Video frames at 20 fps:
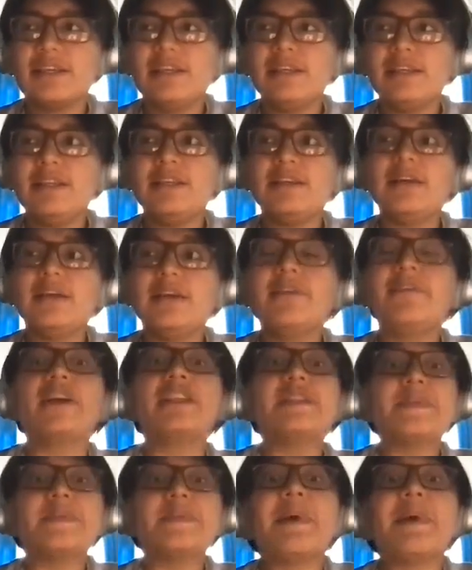in
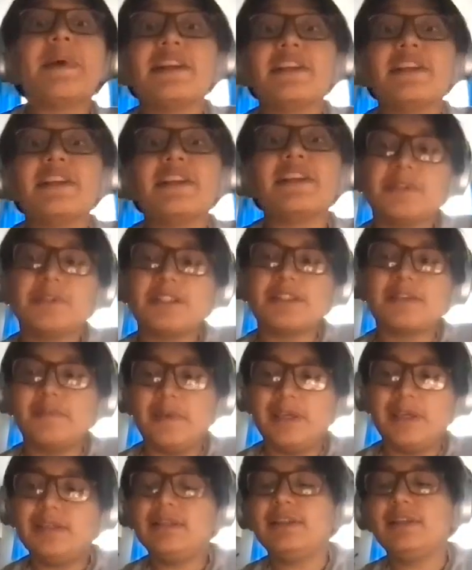events management
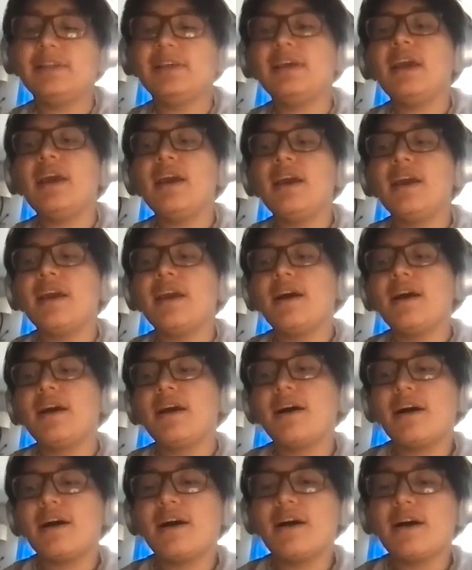mainly.
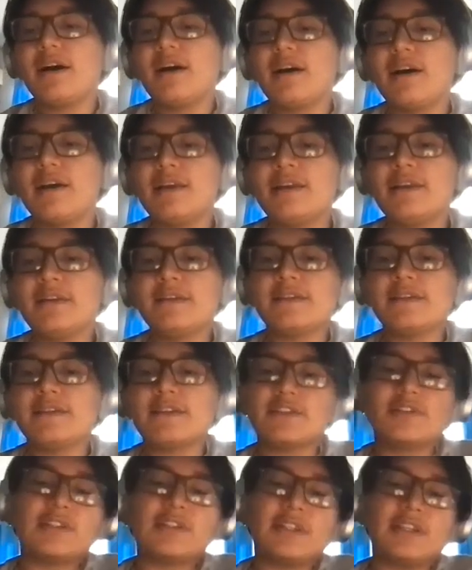Uh,
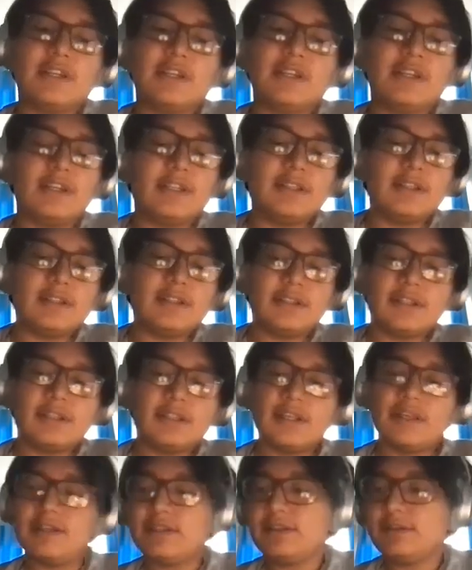Essentially
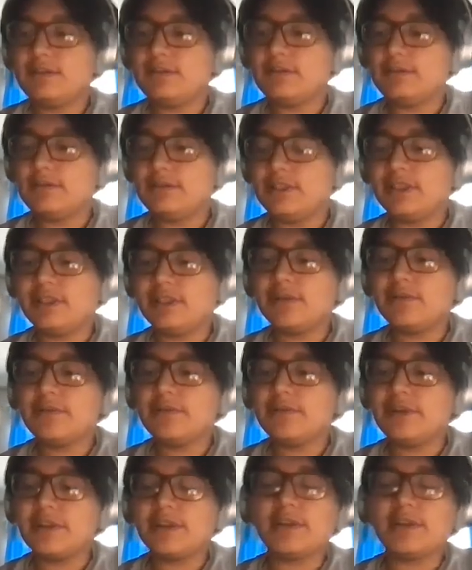like dealing with